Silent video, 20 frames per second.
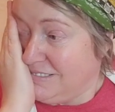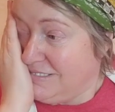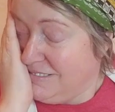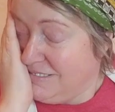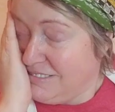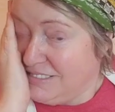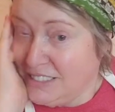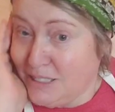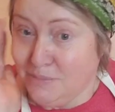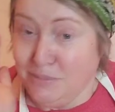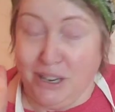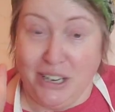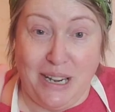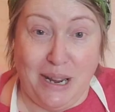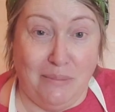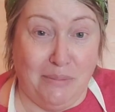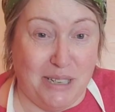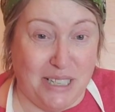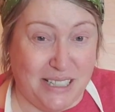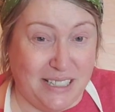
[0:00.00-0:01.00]
uh, my
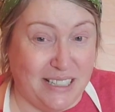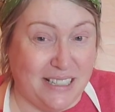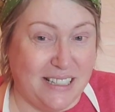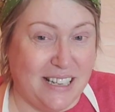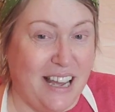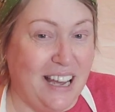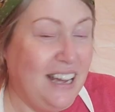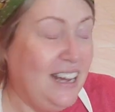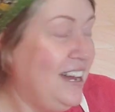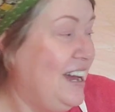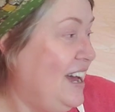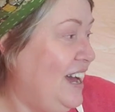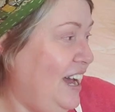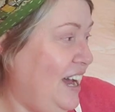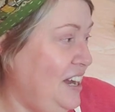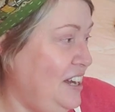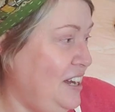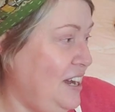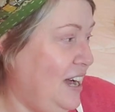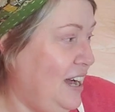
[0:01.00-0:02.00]
nemesis.
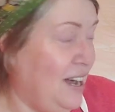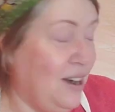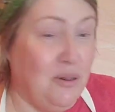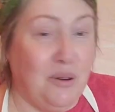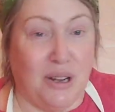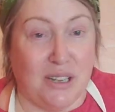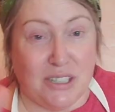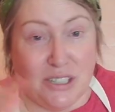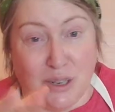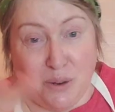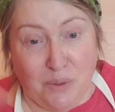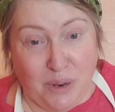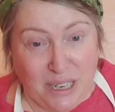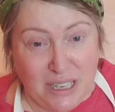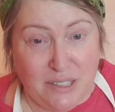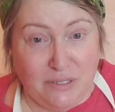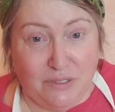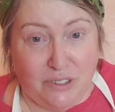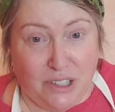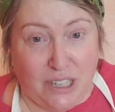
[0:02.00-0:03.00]
Anyhow, whilst I'm waiting for
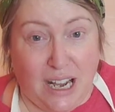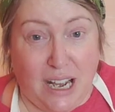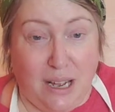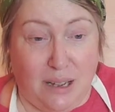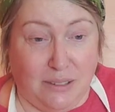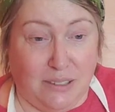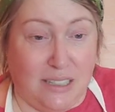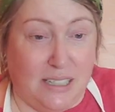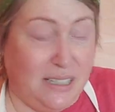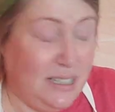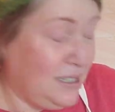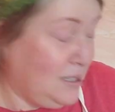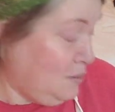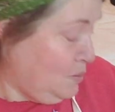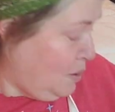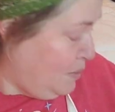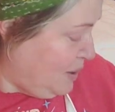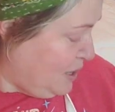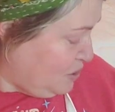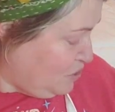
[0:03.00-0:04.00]
that, I'm going to sit on my
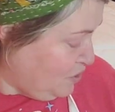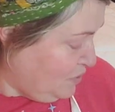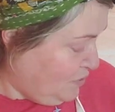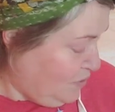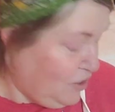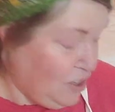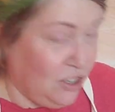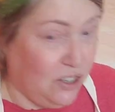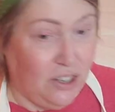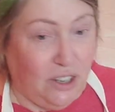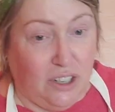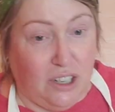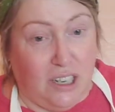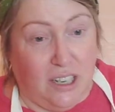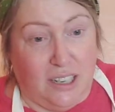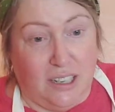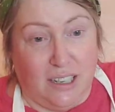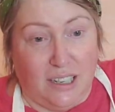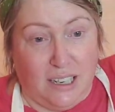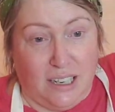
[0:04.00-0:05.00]
bedroom floor,
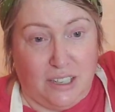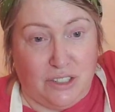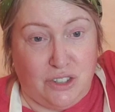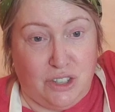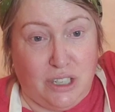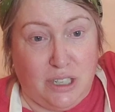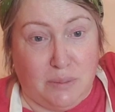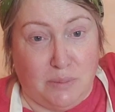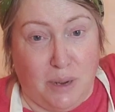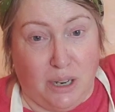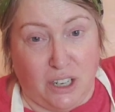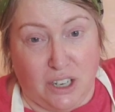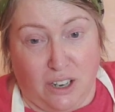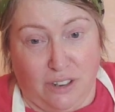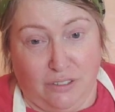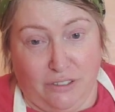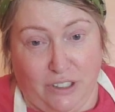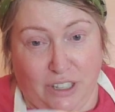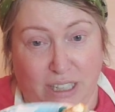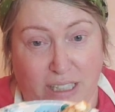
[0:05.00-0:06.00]
drink my
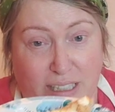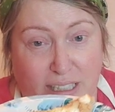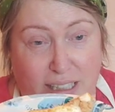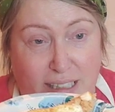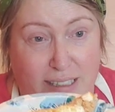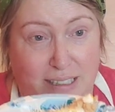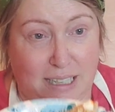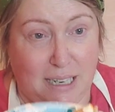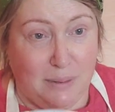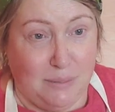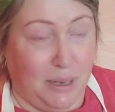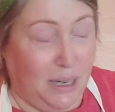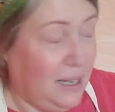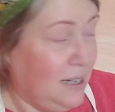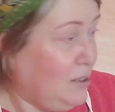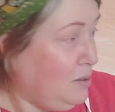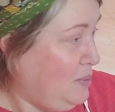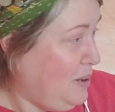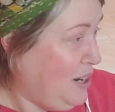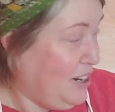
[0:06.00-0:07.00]
coffee, eat my little bit
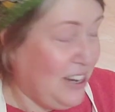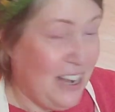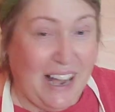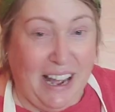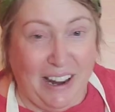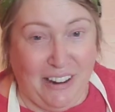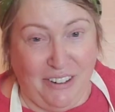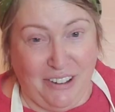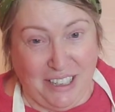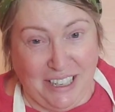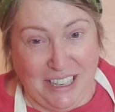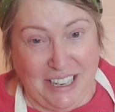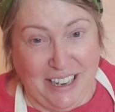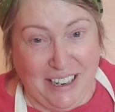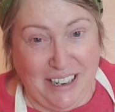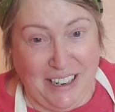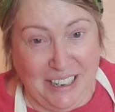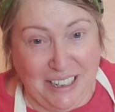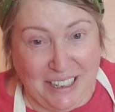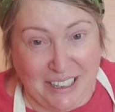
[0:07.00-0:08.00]
of carrot
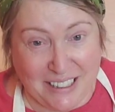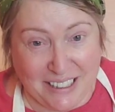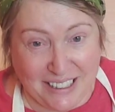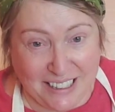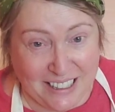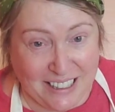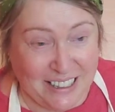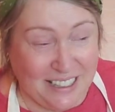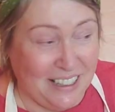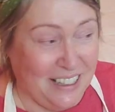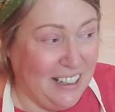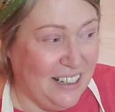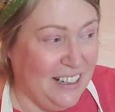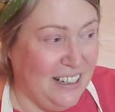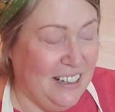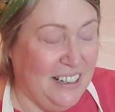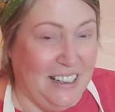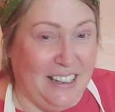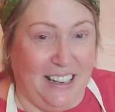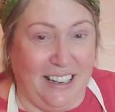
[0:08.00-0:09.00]
cake
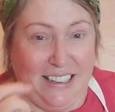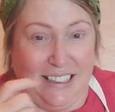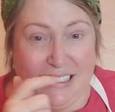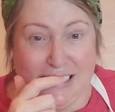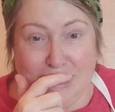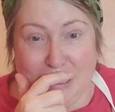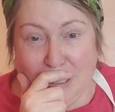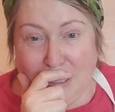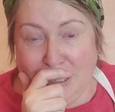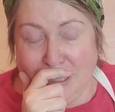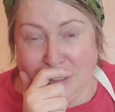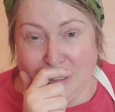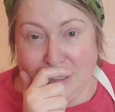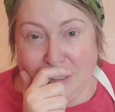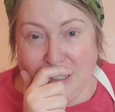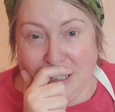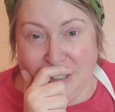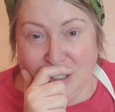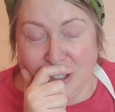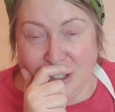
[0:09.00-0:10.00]
and, and, and
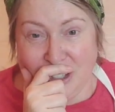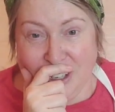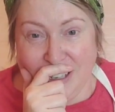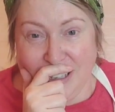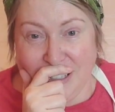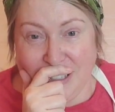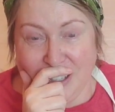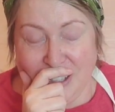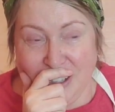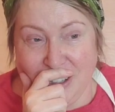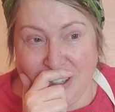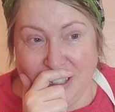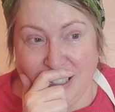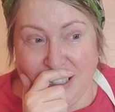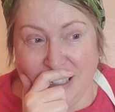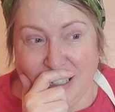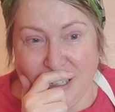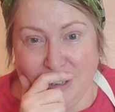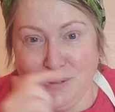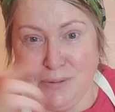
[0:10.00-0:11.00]
try to think,
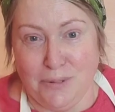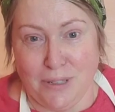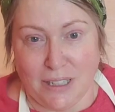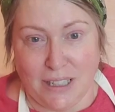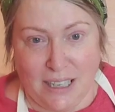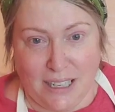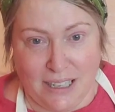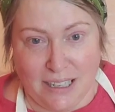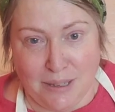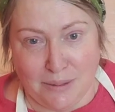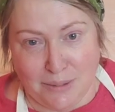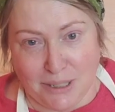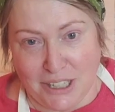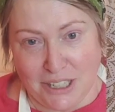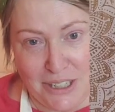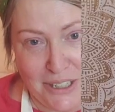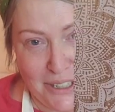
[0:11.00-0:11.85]
what the heck am I going to do